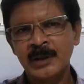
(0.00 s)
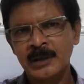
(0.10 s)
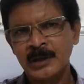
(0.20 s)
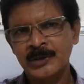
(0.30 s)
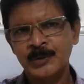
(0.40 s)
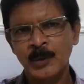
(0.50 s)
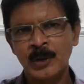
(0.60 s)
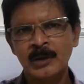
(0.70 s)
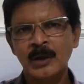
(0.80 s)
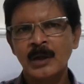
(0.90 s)
girl, a
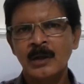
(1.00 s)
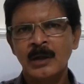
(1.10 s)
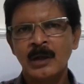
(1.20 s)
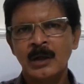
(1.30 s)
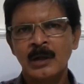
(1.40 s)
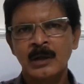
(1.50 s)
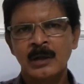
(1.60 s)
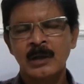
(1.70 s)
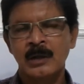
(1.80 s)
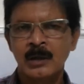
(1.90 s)
small
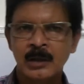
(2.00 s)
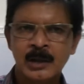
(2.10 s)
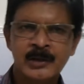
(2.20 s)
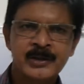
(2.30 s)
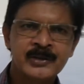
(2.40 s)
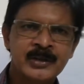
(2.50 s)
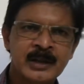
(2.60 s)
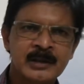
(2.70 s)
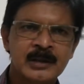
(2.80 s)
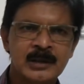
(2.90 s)

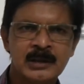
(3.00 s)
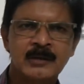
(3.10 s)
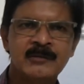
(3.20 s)
countryside girl,